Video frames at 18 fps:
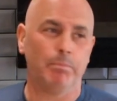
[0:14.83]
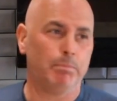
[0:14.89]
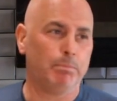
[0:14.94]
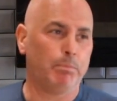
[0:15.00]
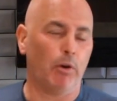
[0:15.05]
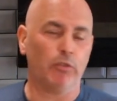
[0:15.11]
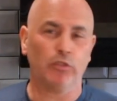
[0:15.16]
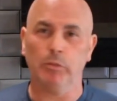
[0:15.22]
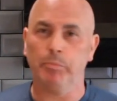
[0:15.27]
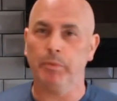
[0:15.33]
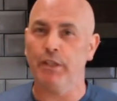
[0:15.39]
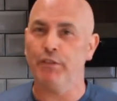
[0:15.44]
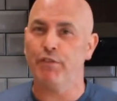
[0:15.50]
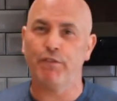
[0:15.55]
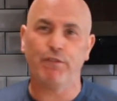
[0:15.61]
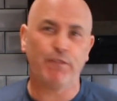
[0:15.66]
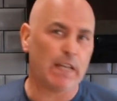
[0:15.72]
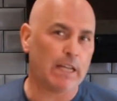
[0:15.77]
possibly
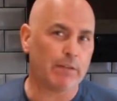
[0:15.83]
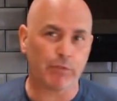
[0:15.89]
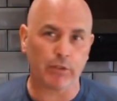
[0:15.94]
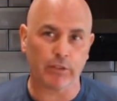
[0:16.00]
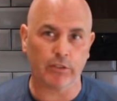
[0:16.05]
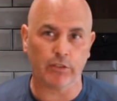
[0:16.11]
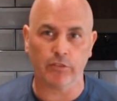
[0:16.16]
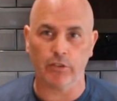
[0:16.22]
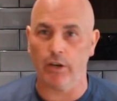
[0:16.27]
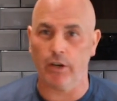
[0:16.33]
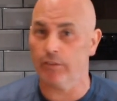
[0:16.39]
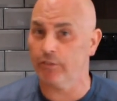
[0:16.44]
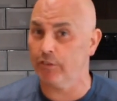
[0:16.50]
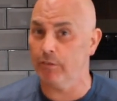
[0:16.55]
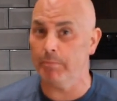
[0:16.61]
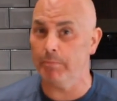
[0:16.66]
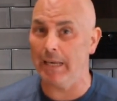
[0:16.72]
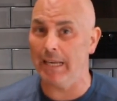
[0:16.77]
favorite desserts
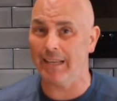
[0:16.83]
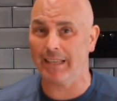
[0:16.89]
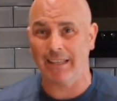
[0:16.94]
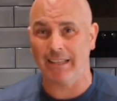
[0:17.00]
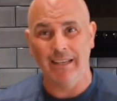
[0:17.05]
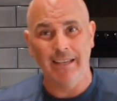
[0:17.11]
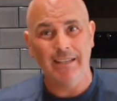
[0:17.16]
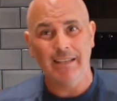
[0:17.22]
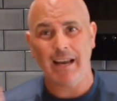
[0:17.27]
to make.